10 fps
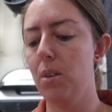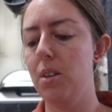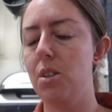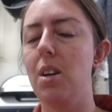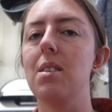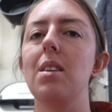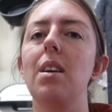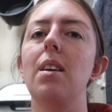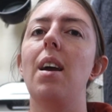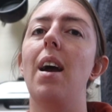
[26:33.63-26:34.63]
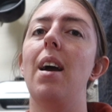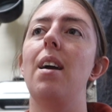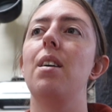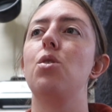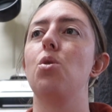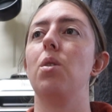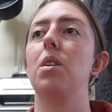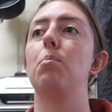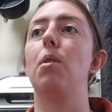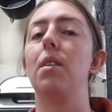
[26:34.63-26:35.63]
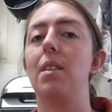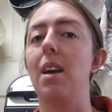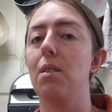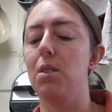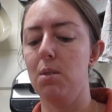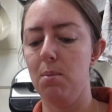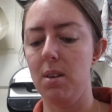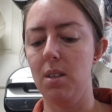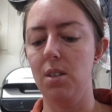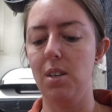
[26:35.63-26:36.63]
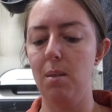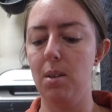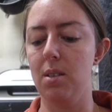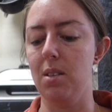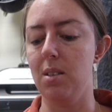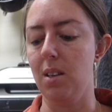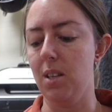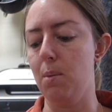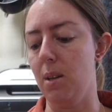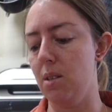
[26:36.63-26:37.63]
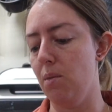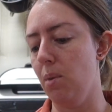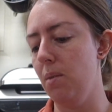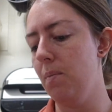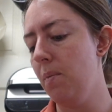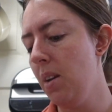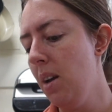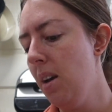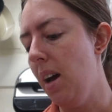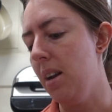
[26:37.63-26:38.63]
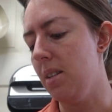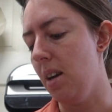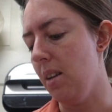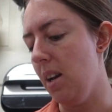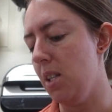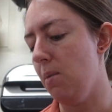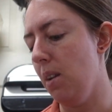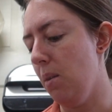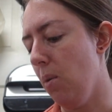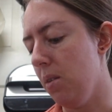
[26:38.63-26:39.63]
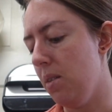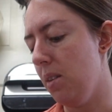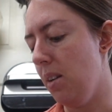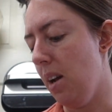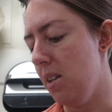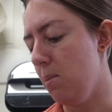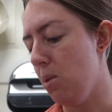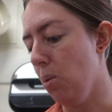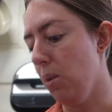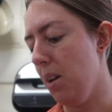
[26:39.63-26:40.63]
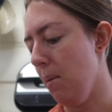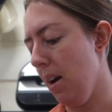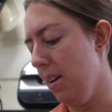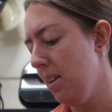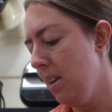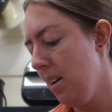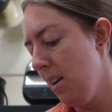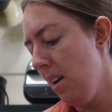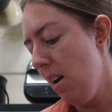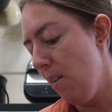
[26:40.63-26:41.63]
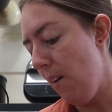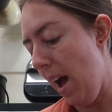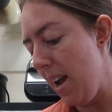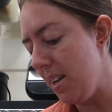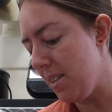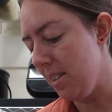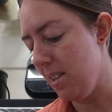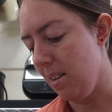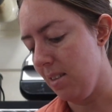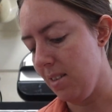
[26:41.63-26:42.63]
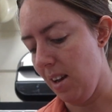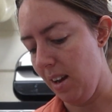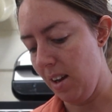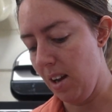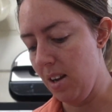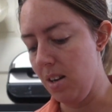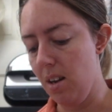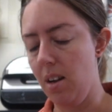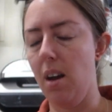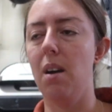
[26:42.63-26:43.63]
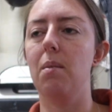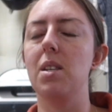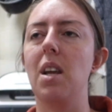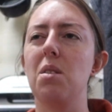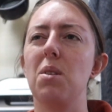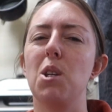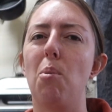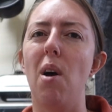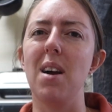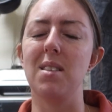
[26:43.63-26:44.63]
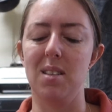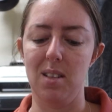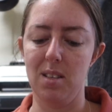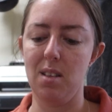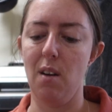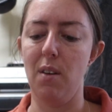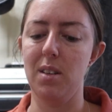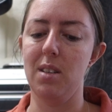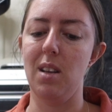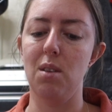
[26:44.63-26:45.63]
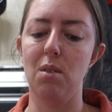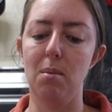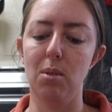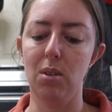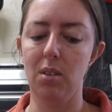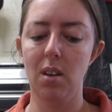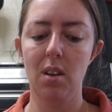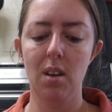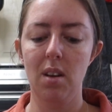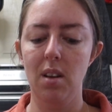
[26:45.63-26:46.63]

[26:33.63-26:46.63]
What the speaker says: ordered Jessie a joint birthday and Christmas present this year because it's an expensive one. And it's something that he's really wanted and he's been talking about for ages. So I was like, instead of doing surprises and stuff, I just said to him, look,